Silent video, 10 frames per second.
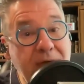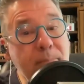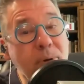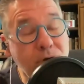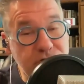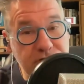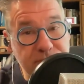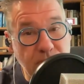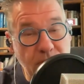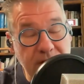that person's
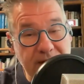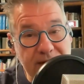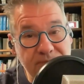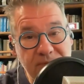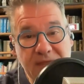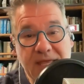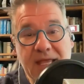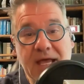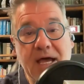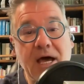brain
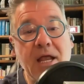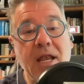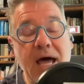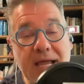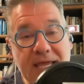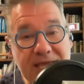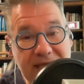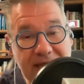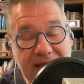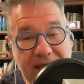like it
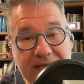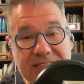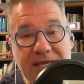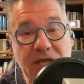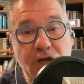connects and